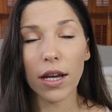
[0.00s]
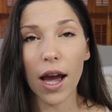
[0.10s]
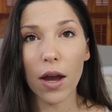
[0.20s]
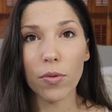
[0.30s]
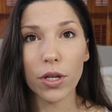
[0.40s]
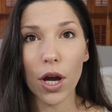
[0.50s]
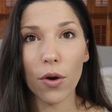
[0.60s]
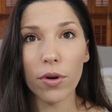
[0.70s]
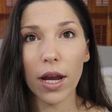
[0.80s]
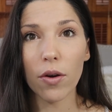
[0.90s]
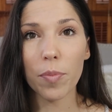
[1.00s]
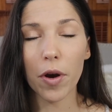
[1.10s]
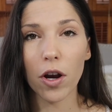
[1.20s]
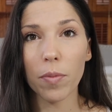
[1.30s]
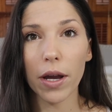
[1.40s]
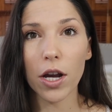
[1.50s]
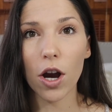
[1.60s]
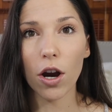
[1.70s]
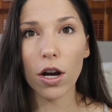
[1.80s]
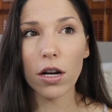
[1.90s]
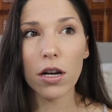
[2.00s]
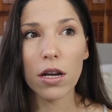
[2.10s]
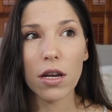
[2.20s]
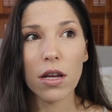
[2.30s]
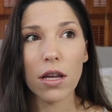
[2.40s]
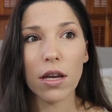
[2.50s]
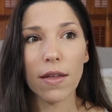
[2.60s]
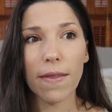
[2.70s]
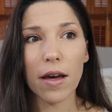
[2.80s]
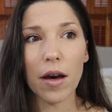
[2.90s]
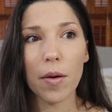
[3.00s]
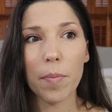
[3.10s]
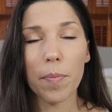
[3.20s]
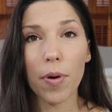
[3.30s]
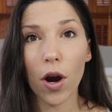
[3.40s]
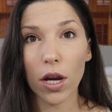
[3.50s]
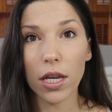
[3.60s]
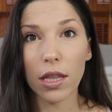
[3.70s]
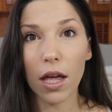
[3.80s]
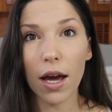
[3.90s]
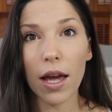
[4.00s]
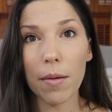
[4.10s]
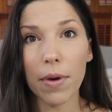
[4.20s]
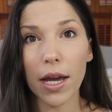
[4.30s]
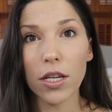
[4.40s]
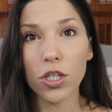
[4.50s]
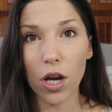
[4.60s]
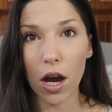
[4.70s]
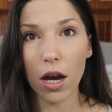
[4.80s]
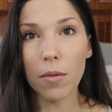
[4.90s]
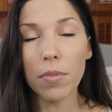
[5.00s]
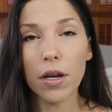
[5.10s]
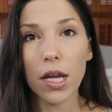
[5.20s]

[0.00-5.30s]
I would go and I would park my car in the parking lot at my job,